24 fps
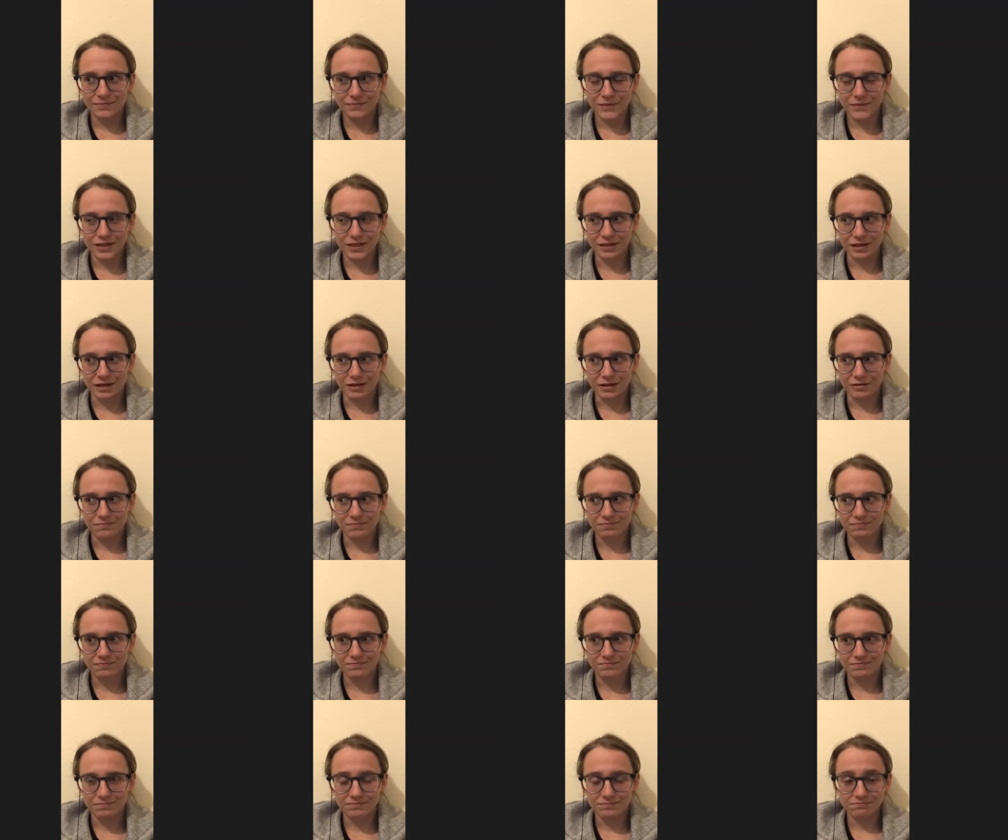you know,
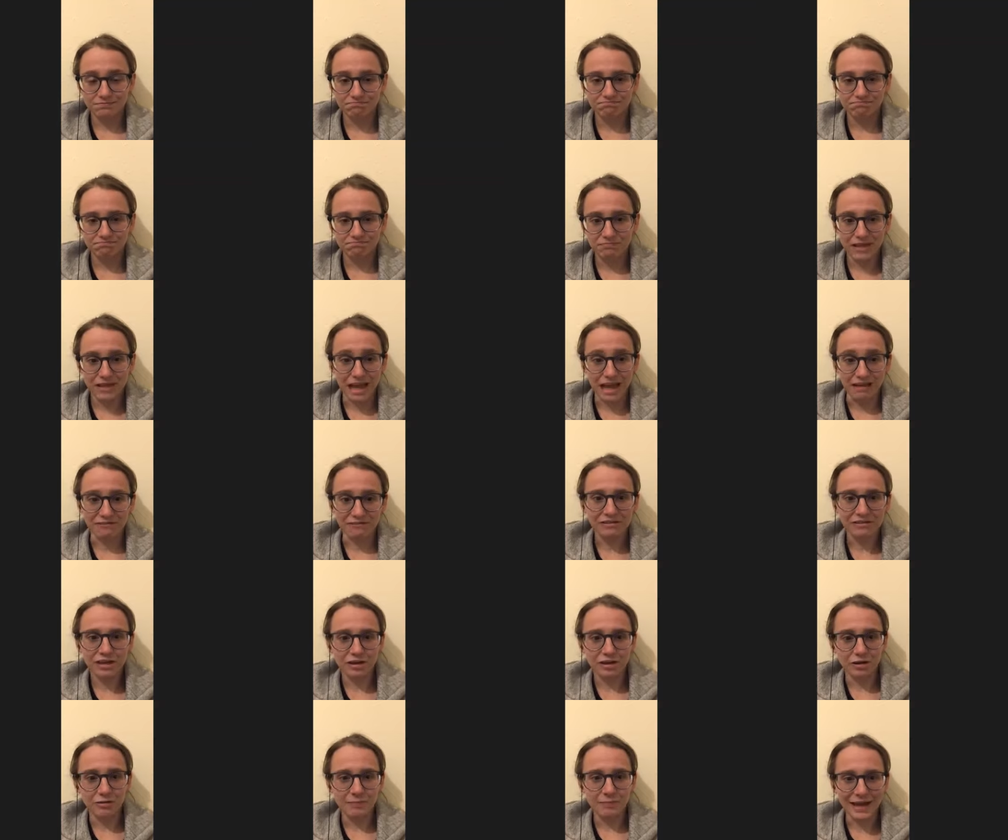F
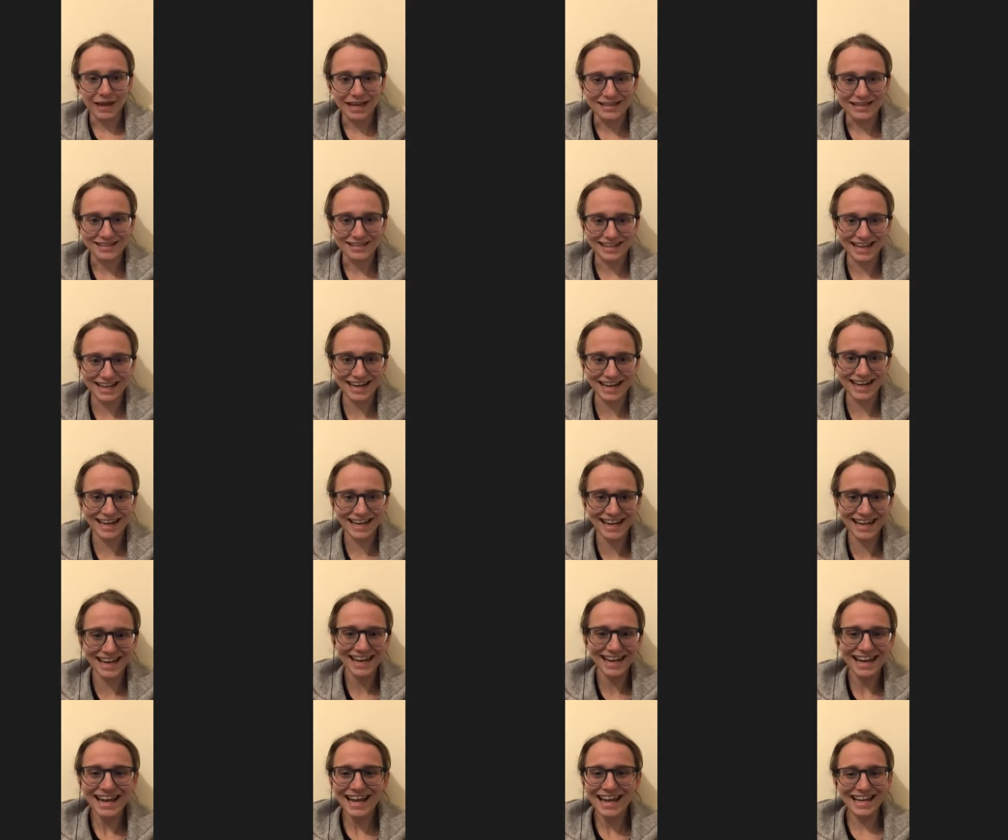you, basically.
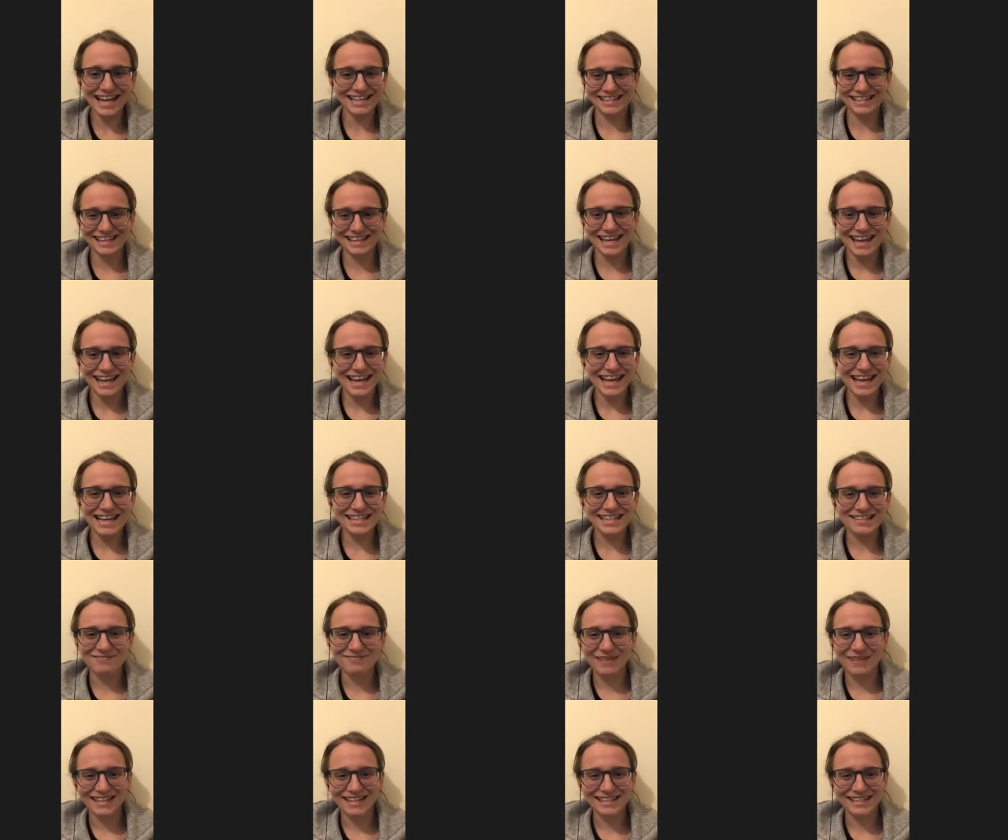it's, a, it's a
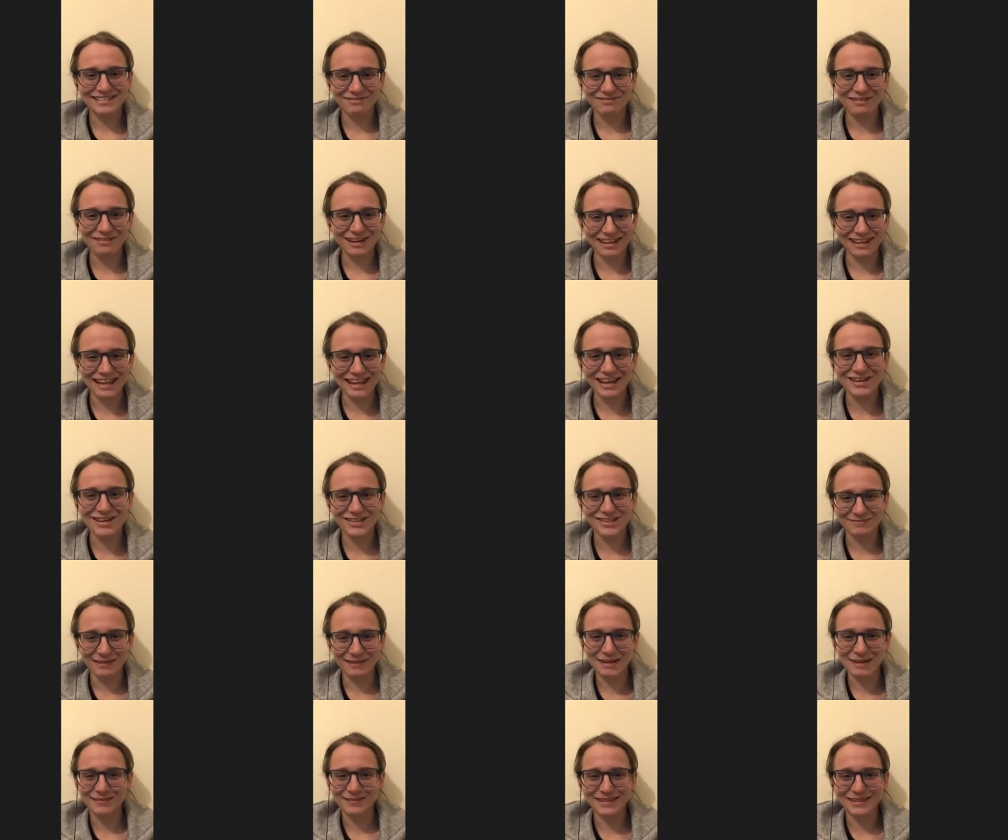massive one of those
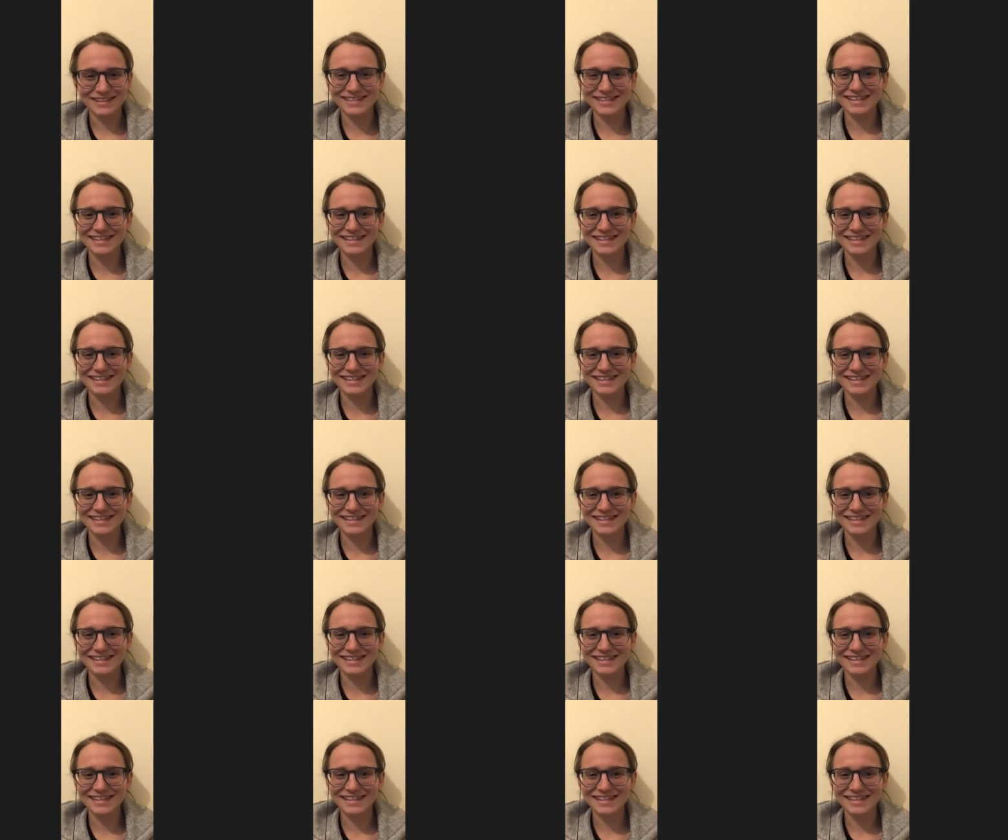moments yeah.